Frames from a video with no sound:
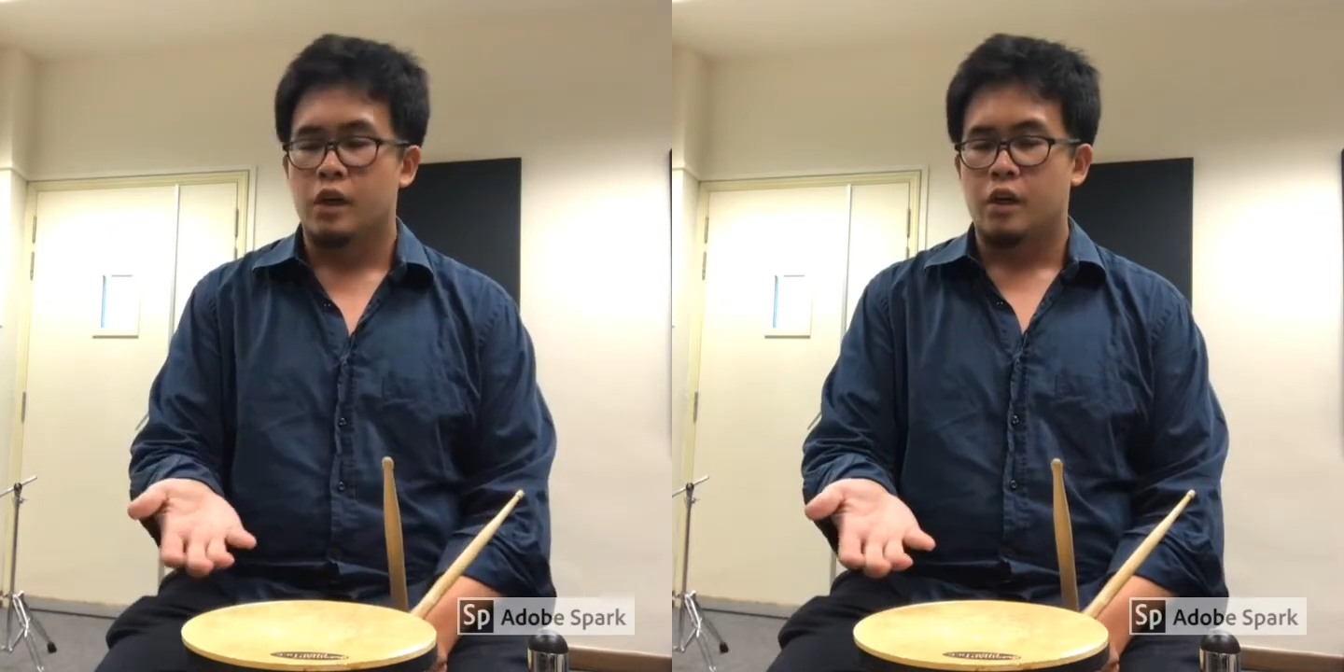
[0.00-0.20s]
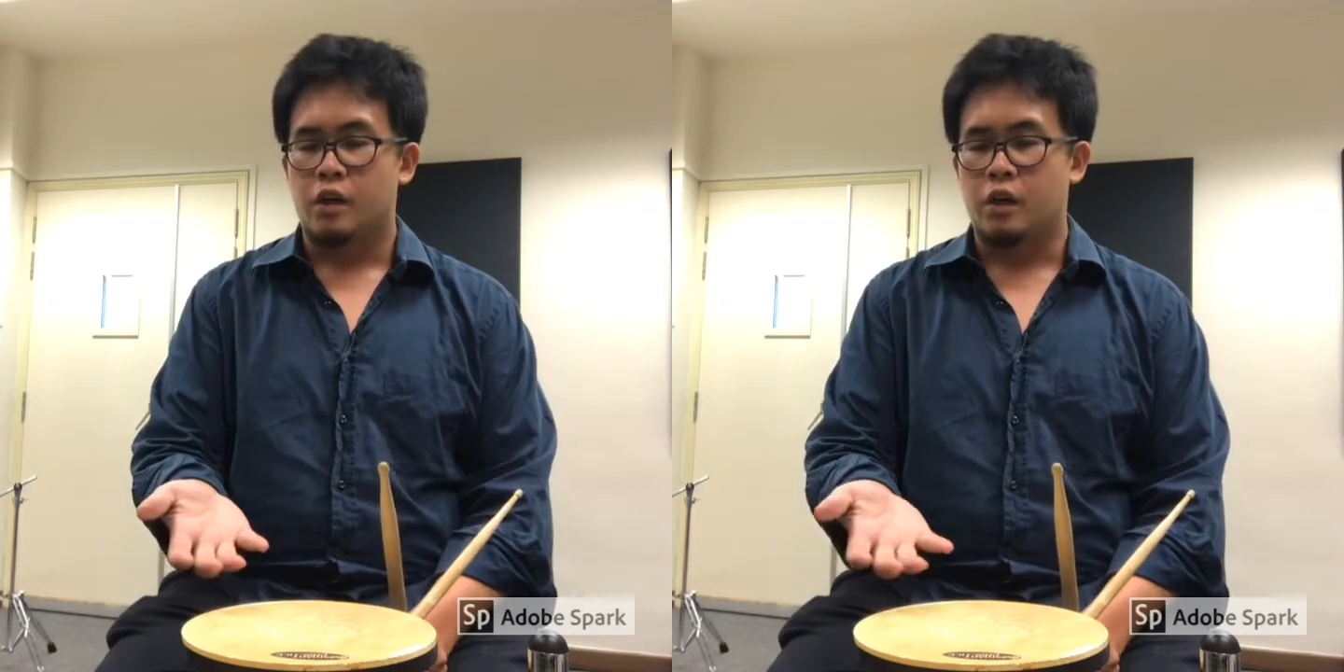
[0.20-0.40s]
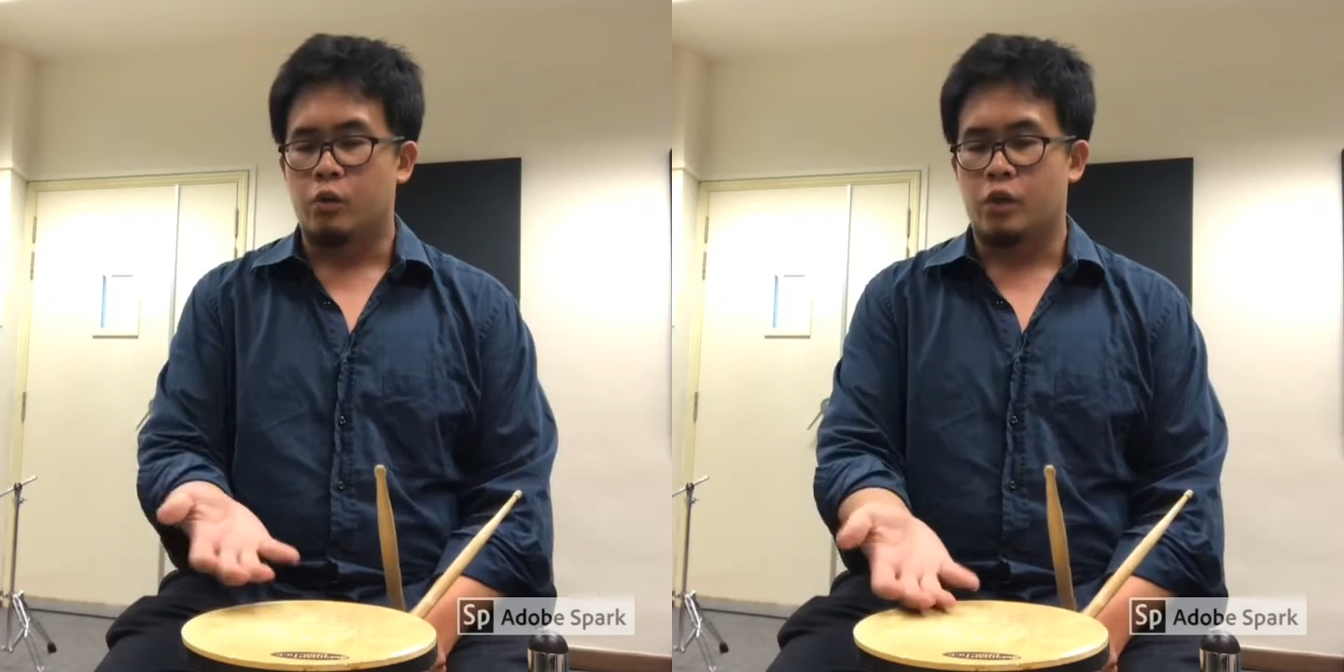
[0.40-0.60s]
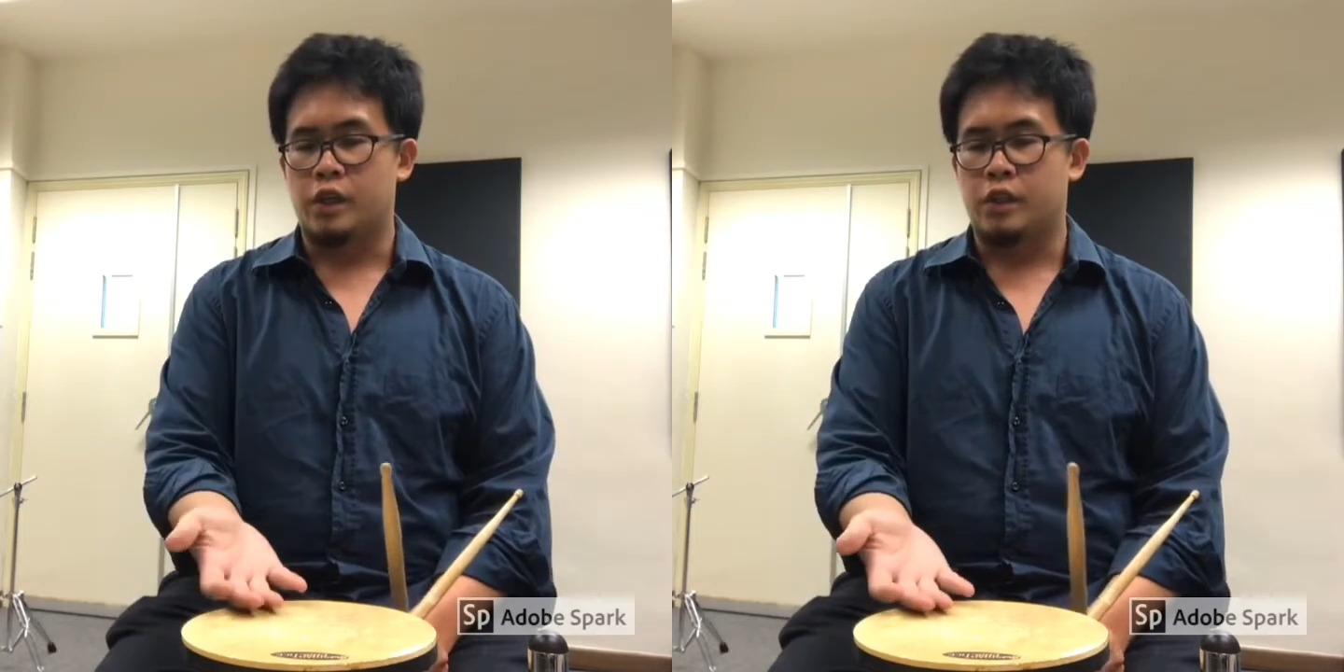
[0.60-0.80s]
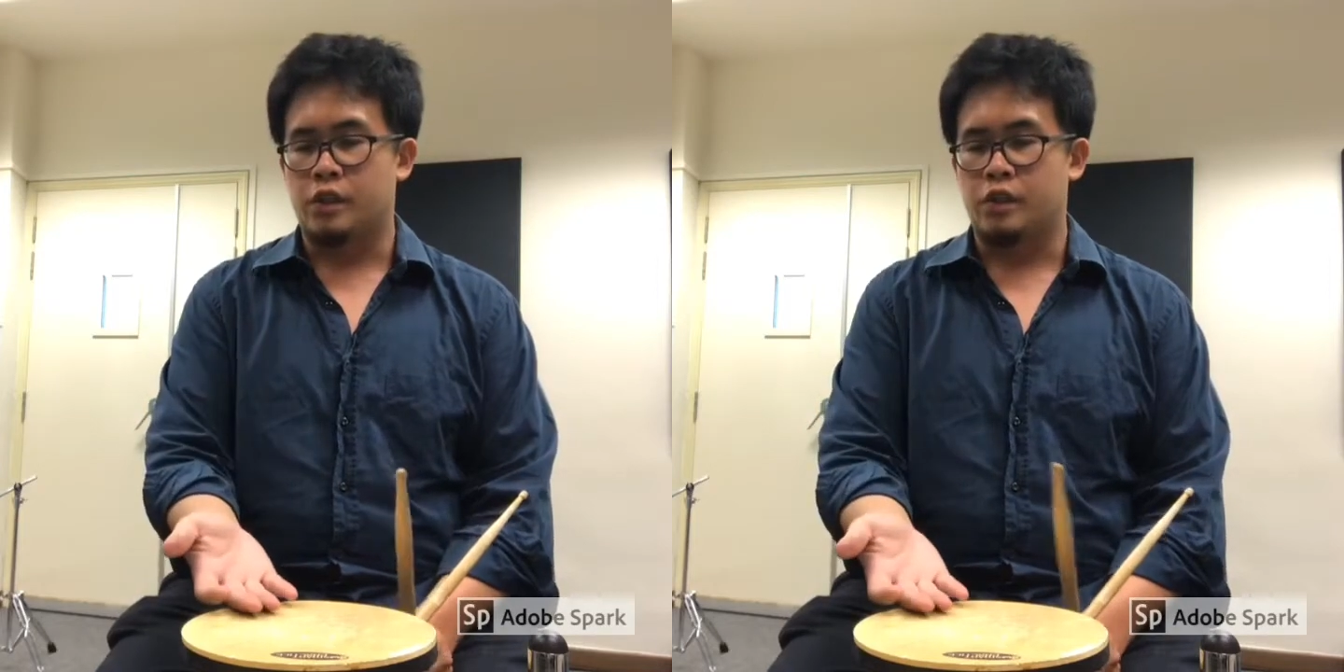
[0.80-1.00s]
Alright, one
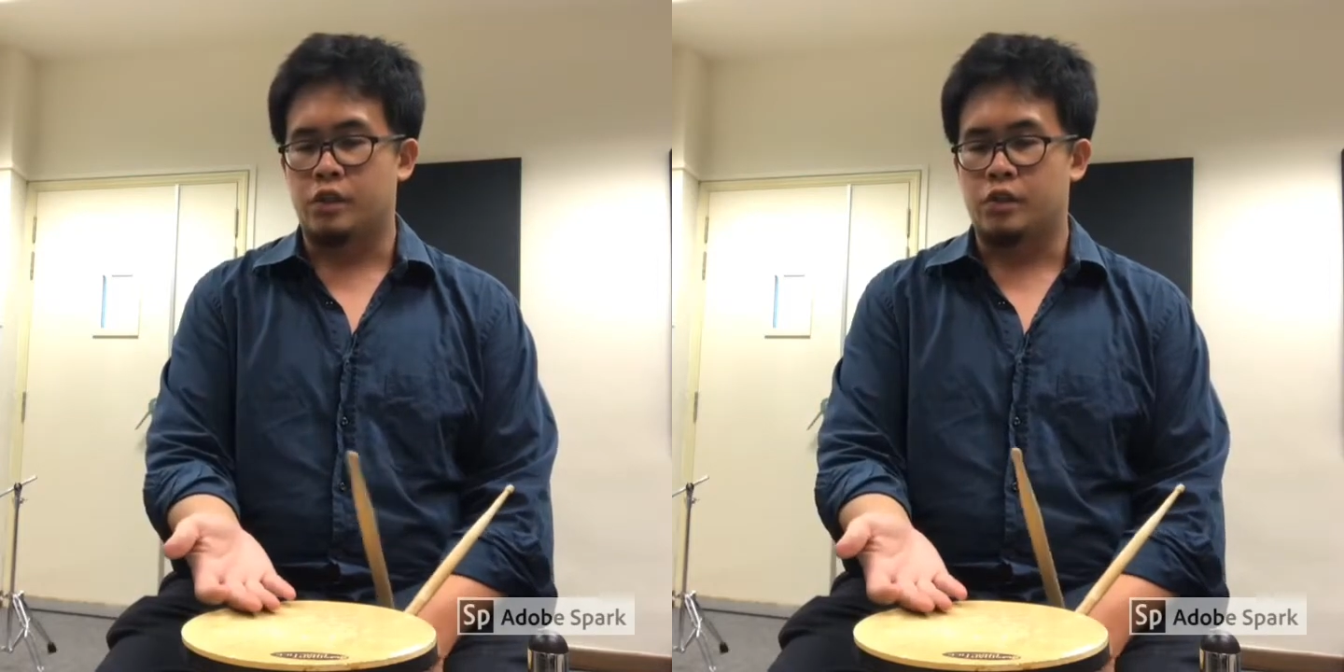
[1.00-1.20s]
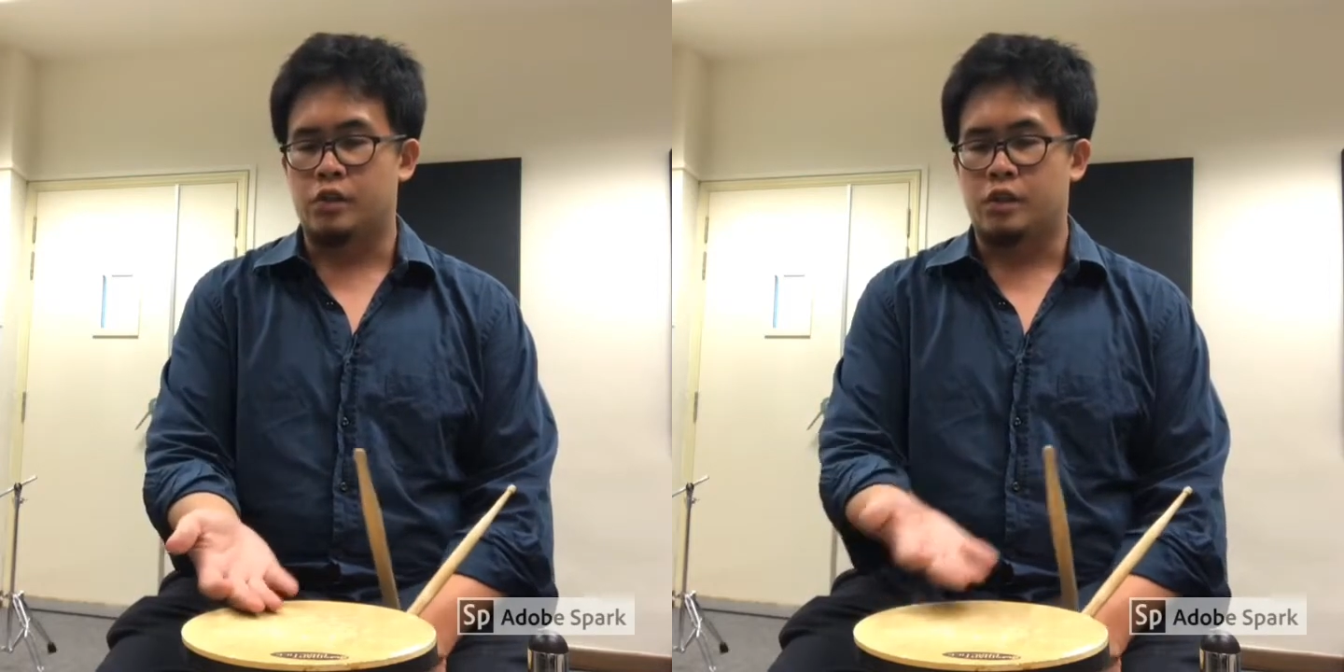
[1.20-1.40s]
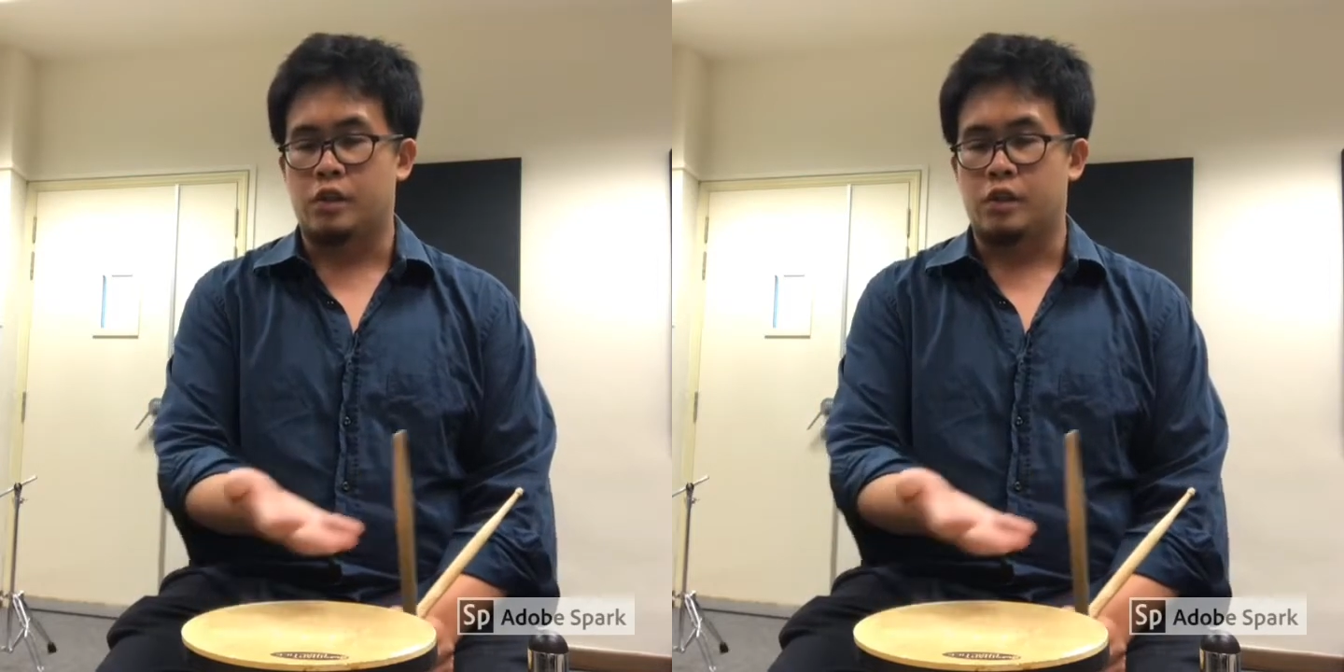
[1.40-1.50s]
is the